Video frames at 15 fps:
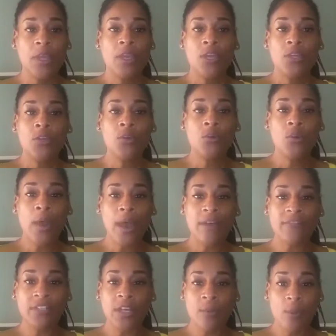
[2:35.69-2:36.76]
You
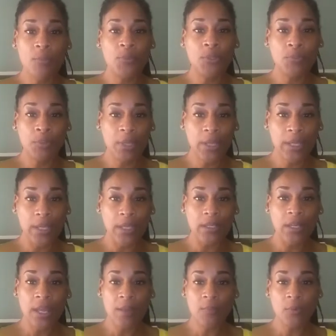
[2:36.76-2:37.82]
have to come up with a plan.
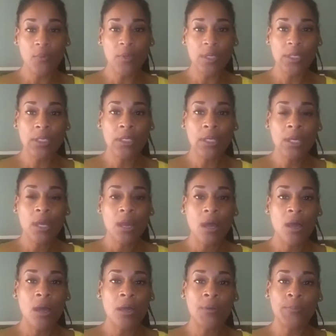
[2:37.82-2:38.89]
Hey Marie.
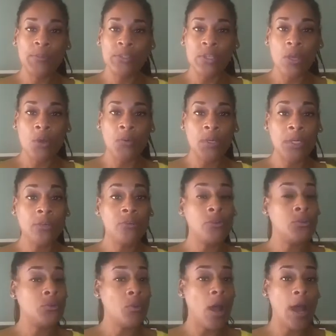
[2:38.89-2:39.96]
So either
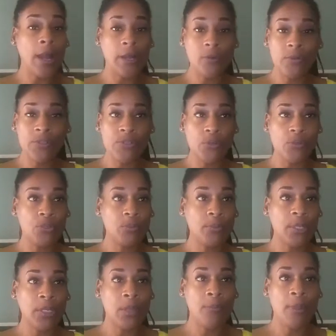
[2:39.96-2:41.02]
you hire a social
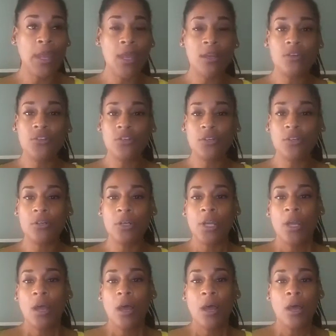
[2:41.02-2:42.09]
media manager,
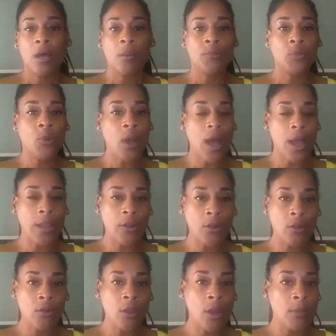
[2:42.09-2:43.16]
you
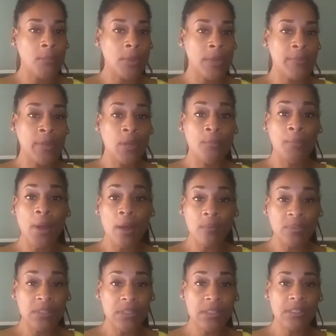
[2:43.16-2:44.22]
hire maybe a
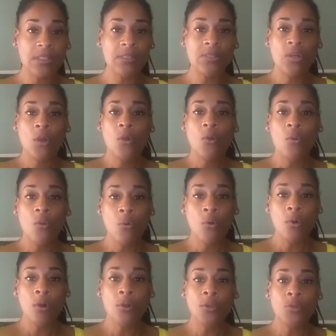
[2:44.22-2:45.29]
publicist,
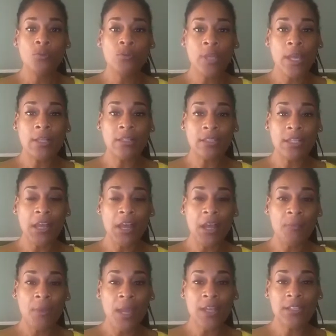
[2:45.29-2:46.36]
or you take the
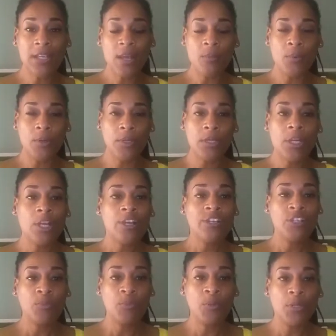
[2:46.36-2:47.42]
time, hey Deborah,
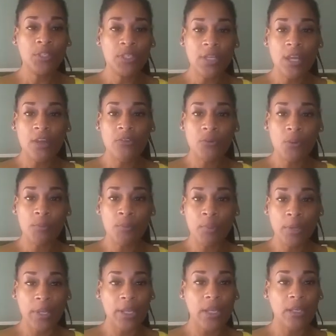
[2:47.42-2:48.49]
to put together a
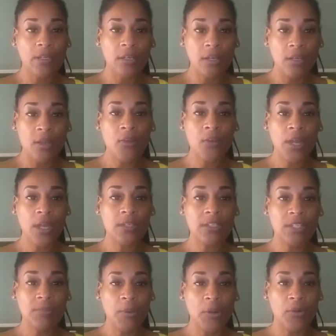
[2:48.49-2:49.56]
plan. Okay,
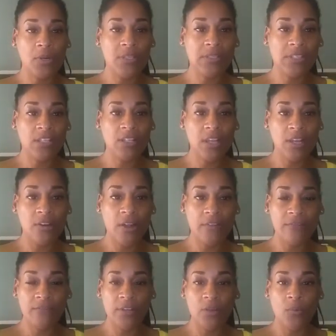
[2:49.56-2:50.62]
T-Bone, I'll see you later.
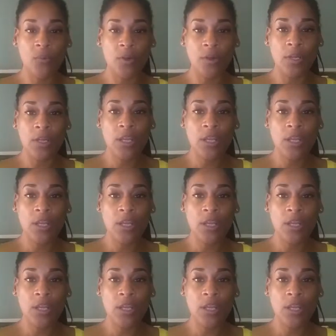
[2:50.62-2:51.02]
Have fun at work.